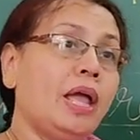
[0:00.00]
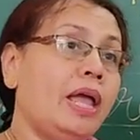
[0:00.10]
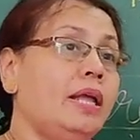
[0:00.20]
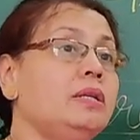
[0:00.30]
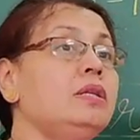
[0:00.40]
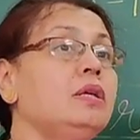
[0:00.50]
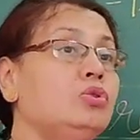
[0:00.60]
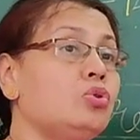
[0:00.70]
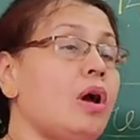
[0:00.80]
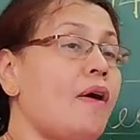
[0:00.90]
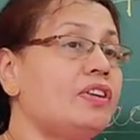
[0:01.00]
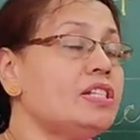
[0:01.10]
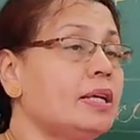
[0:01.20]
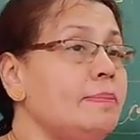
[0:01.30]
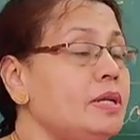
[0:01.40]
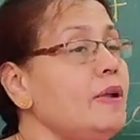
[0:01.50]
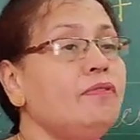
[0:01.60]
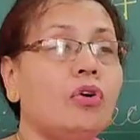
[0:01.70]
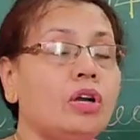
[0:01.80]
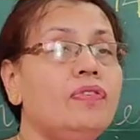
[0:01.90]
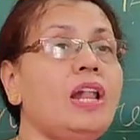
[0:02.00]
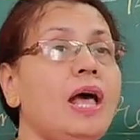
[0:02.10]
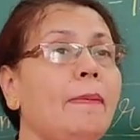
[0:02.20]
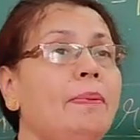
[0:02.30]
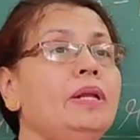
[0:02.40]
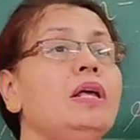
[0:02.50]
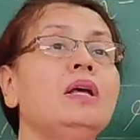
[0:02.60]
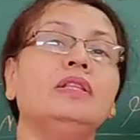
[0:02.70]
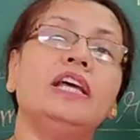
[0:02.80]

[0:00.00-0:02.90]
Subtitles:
and so after some time what will happen?